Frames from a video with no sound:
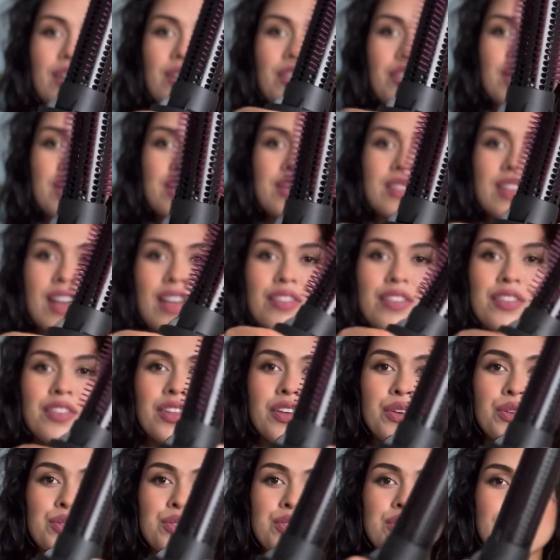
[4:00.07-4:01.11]
this, and
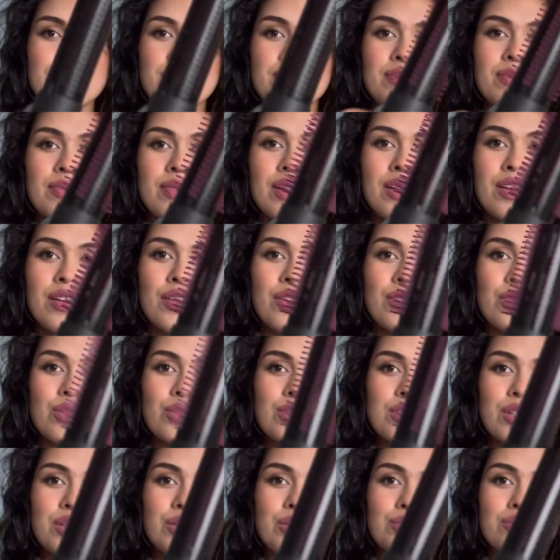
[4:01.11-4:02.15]
those
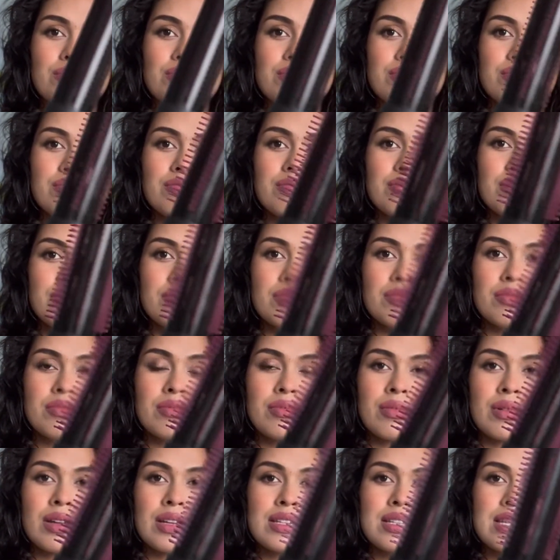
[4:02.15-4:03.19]
little
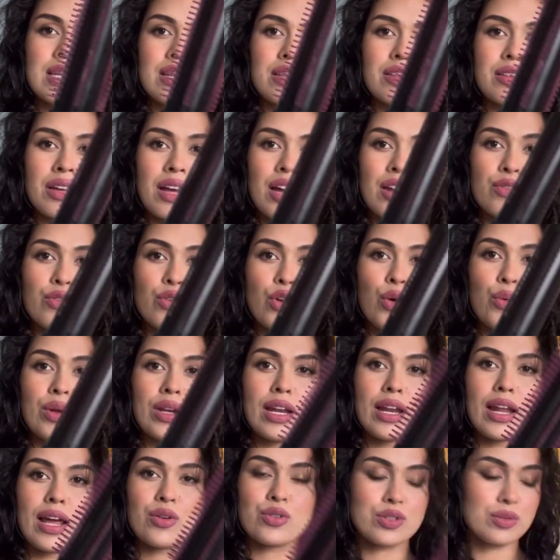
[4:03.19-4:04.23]
teeth kind of go in
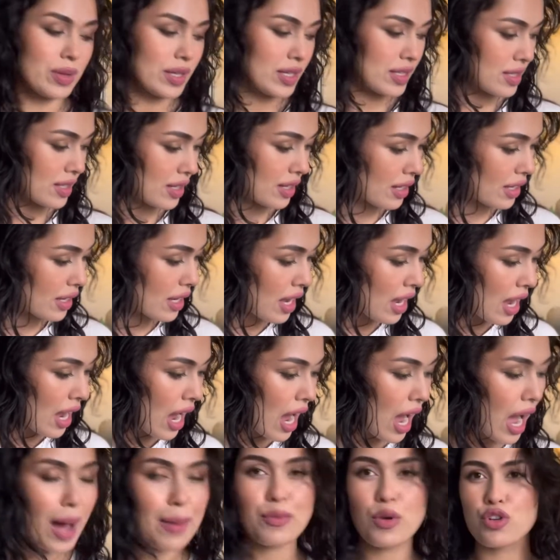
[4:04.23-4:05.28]
and out basically.
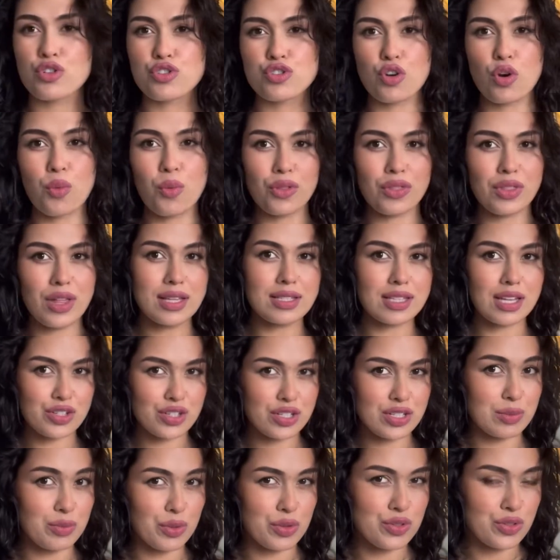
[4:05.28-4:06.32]
I'm not sure what that's actually
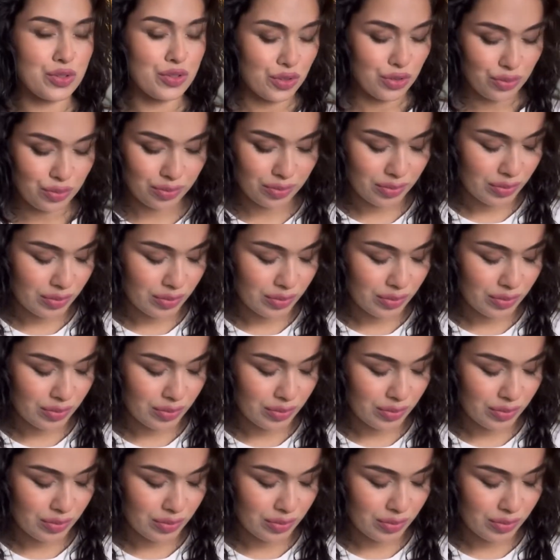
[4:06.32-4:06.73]
supposed to do.